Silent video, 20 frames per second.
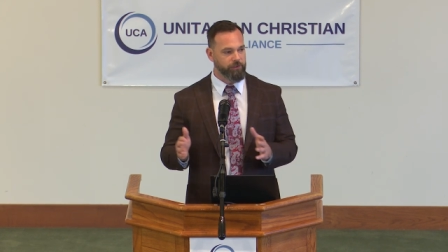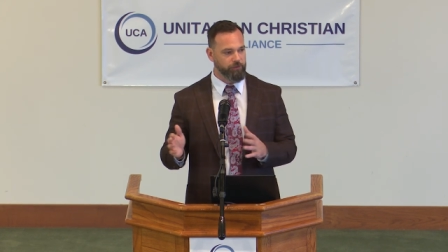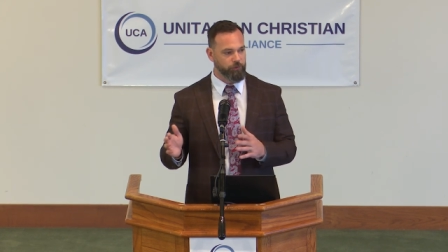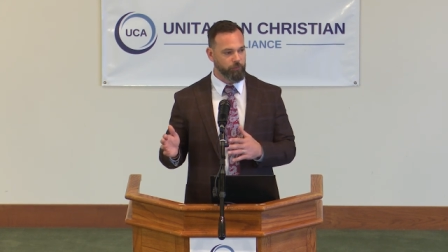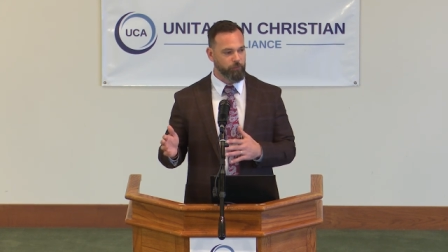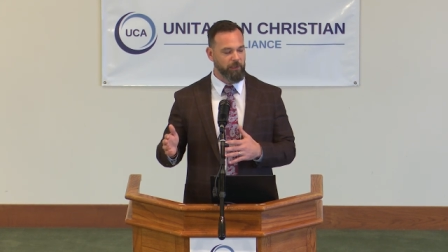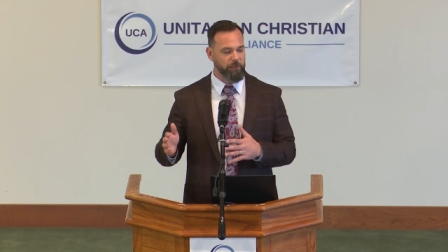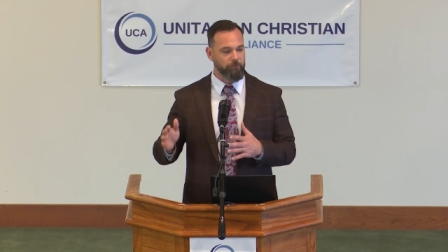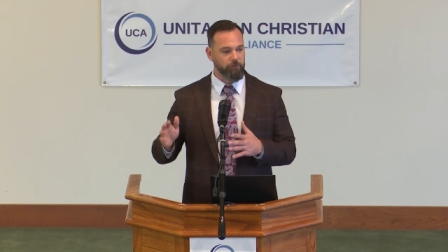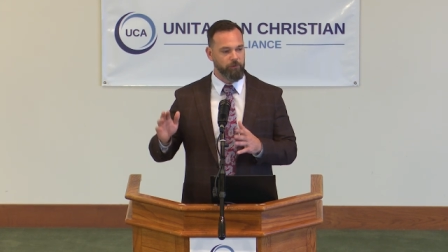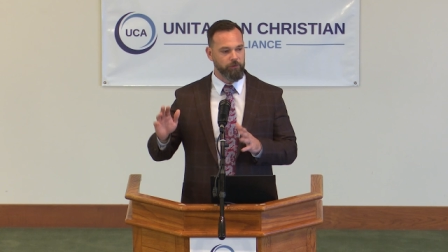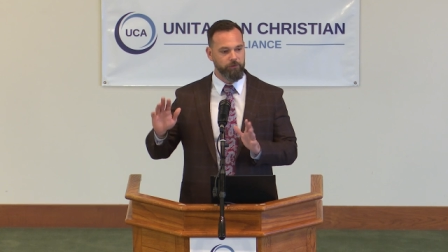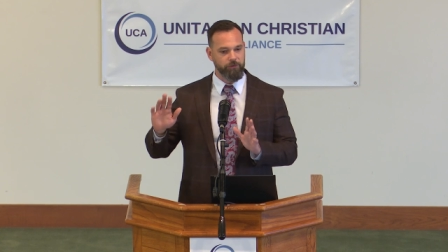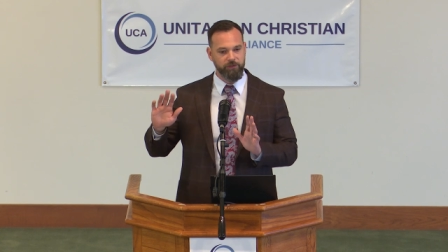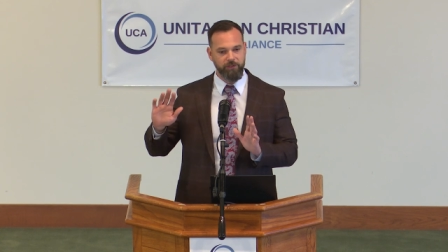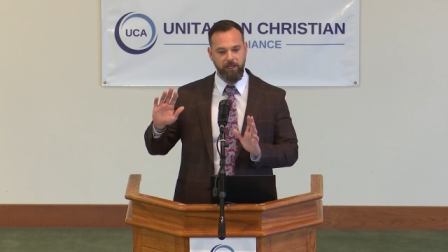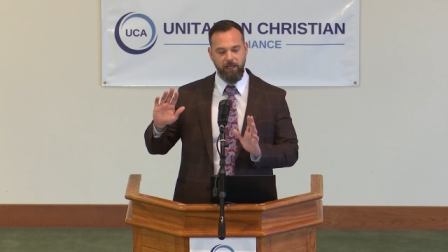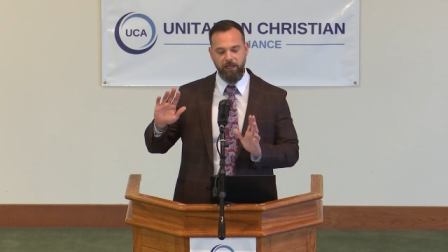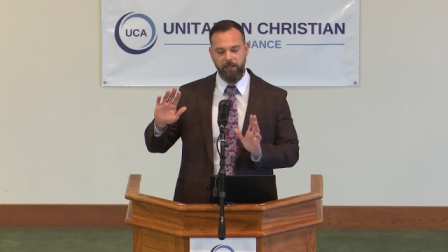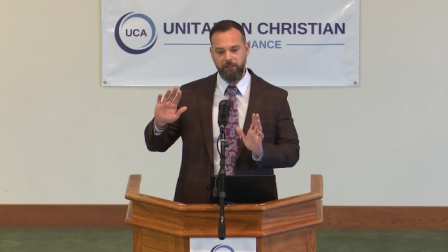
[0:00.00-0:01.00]
These are people who
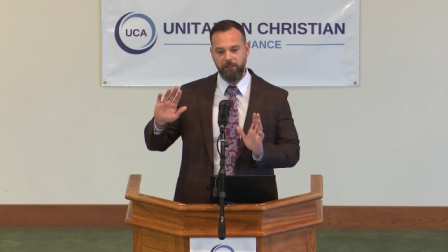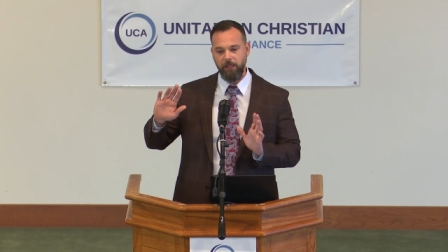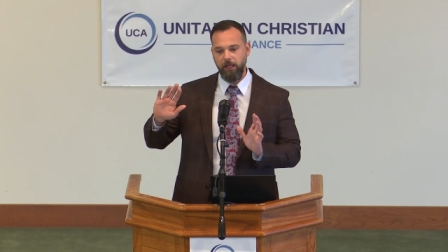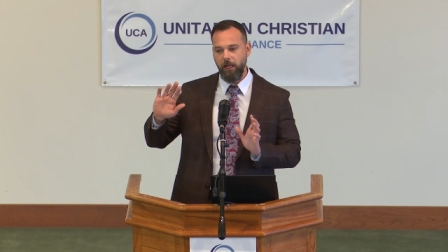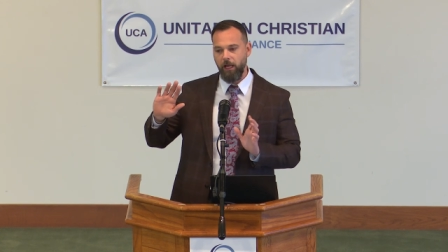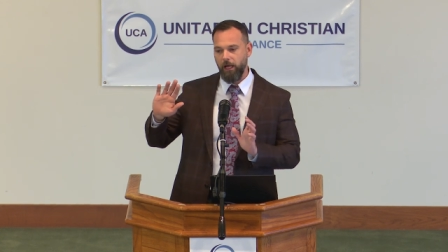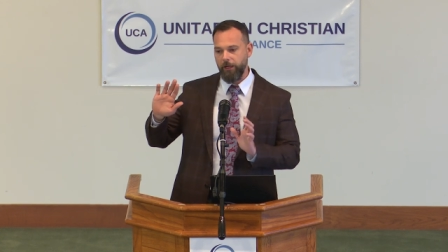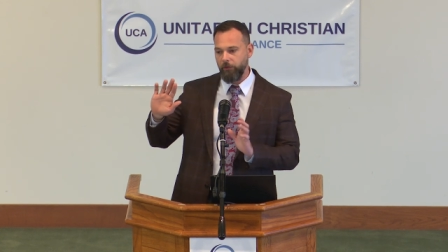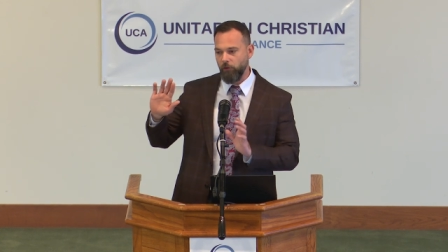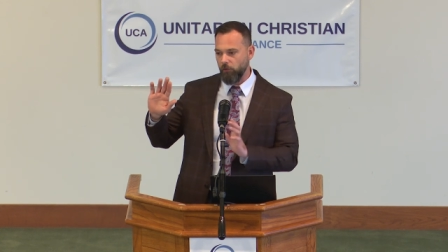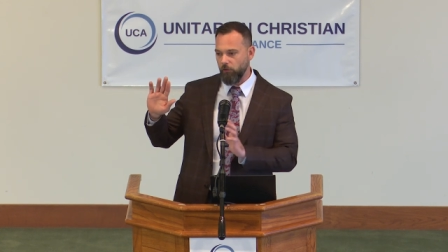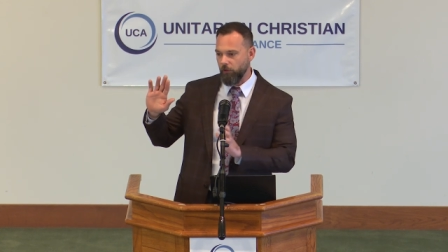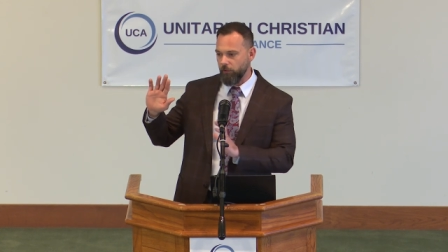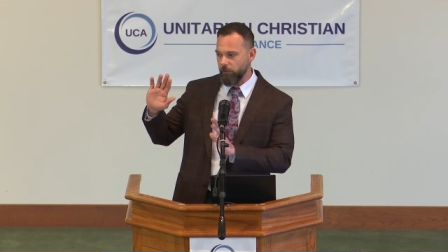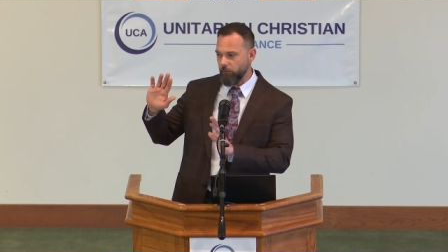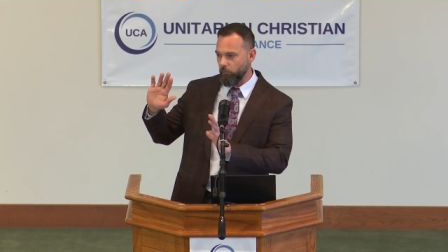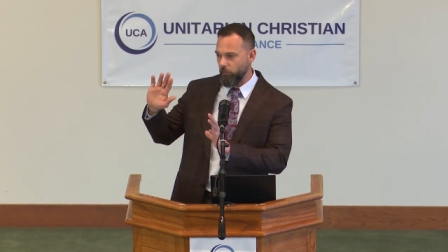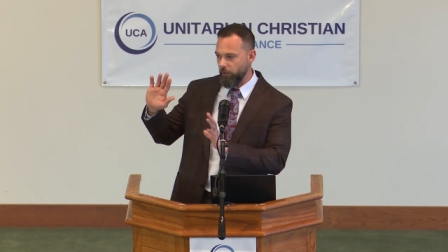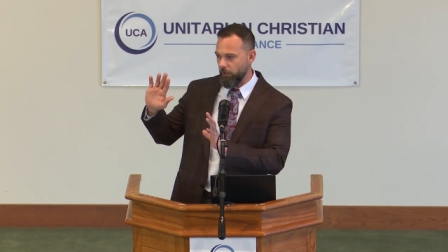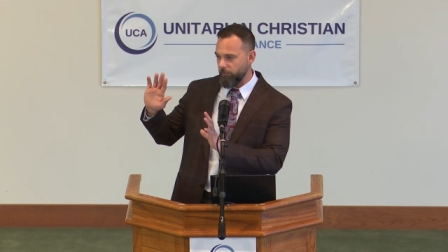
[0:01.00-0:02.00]
said, I no
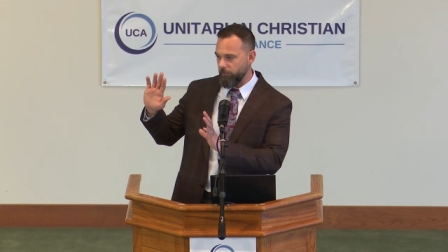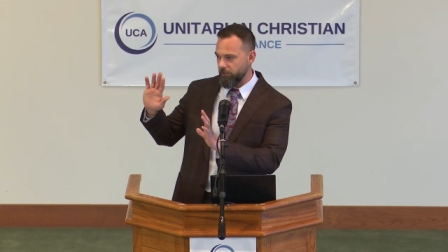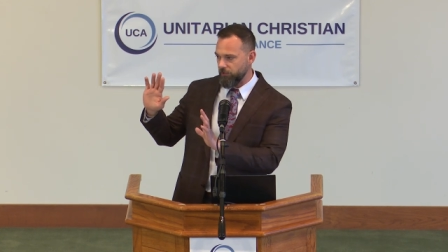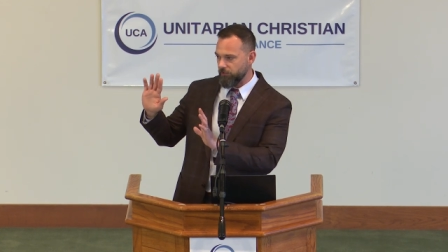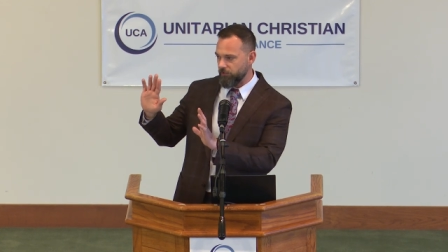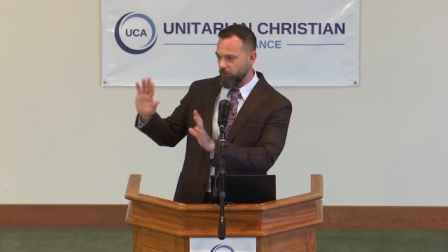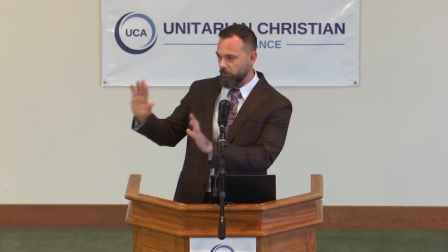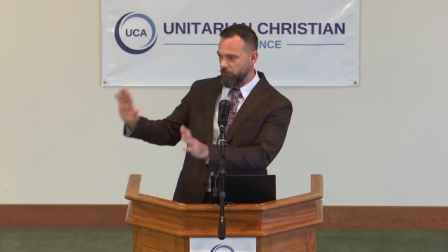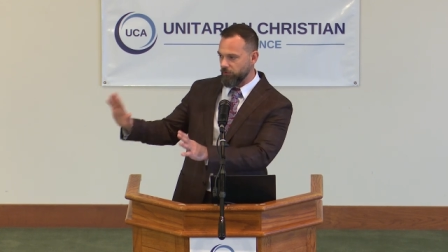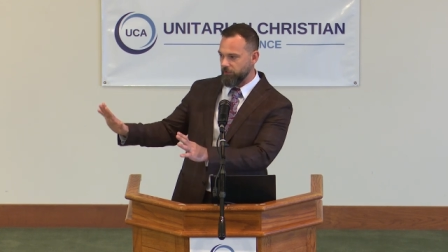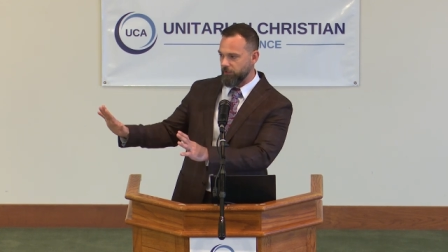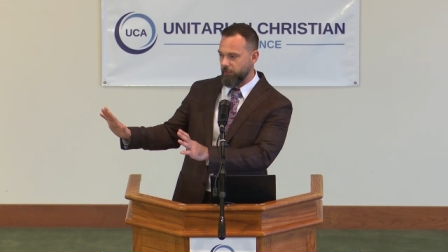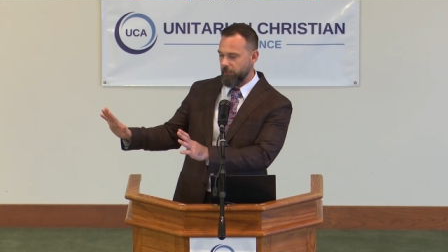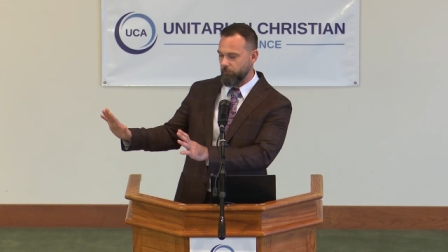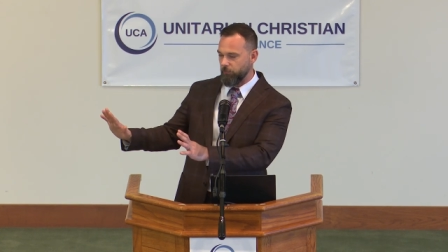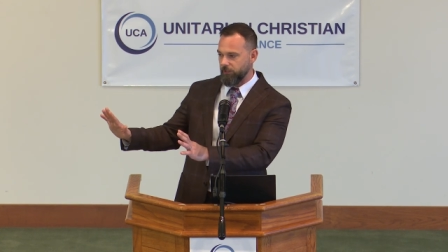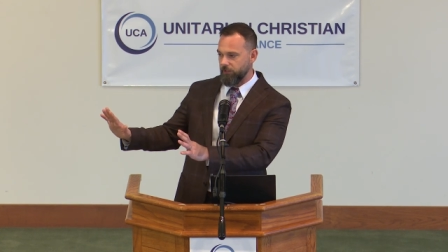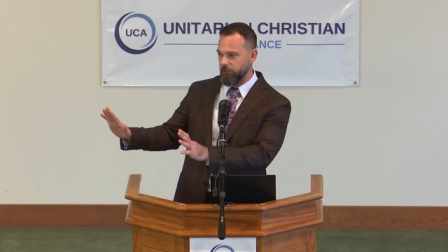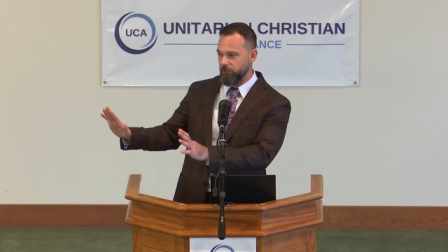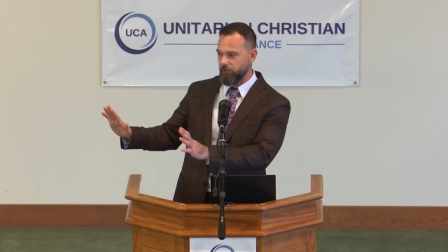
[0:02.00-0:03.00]
longer want to be
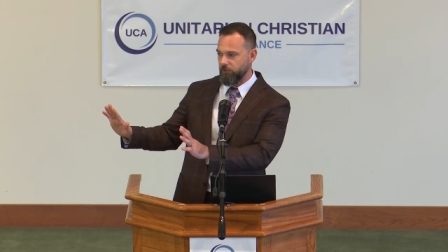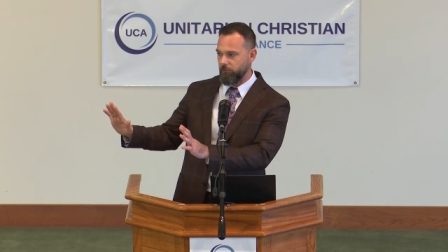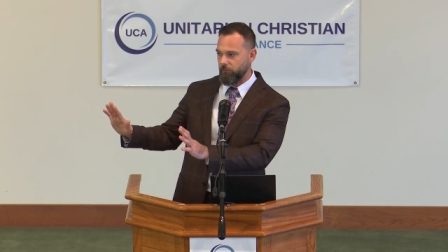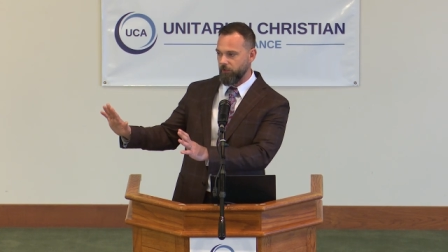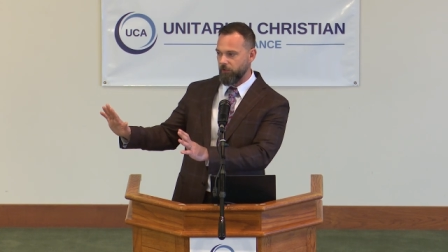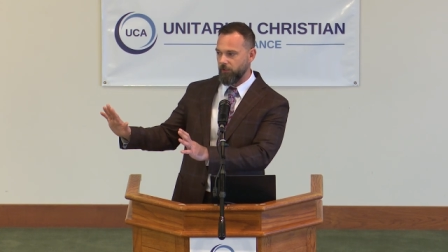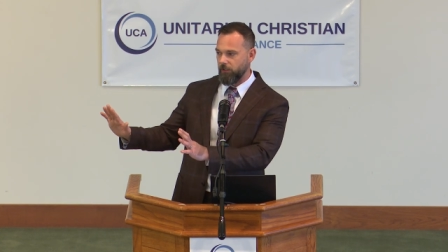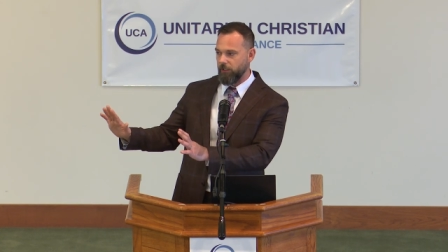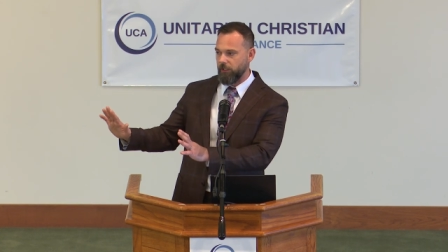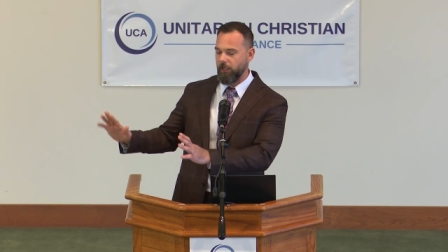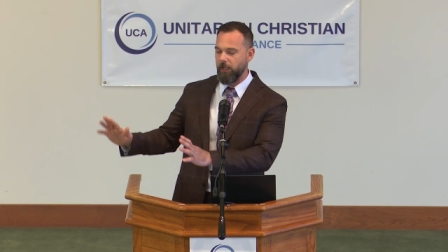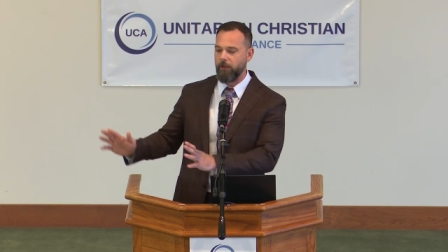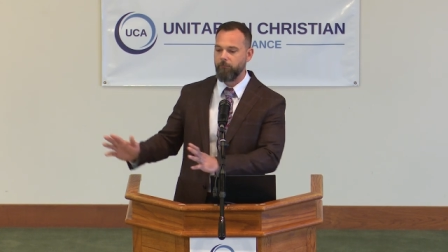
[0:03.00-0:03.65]
associated with this community.